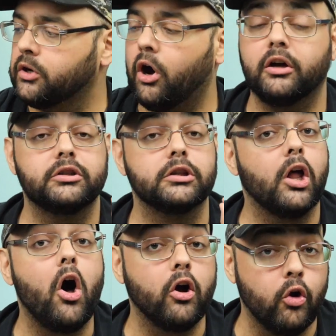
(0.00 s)
called
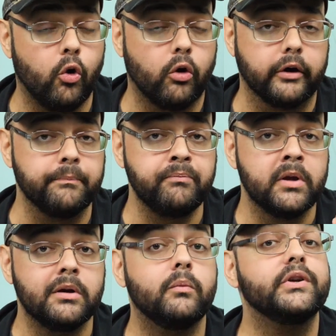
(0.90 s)
Longhorn,
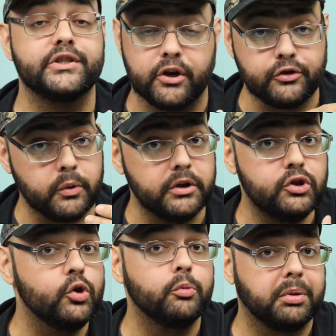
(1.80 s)
which is also a
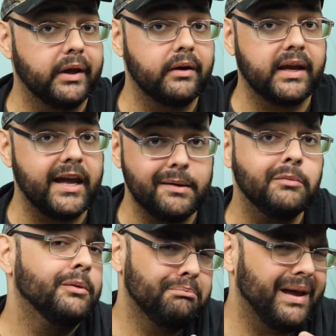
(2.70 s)
two-player
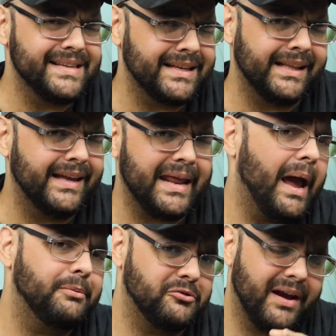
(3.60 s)
game, basically an
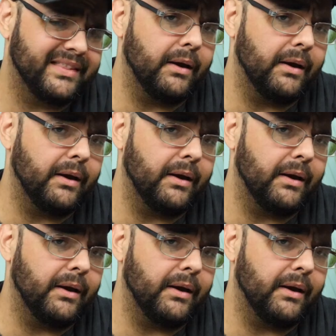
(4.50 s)
abstract.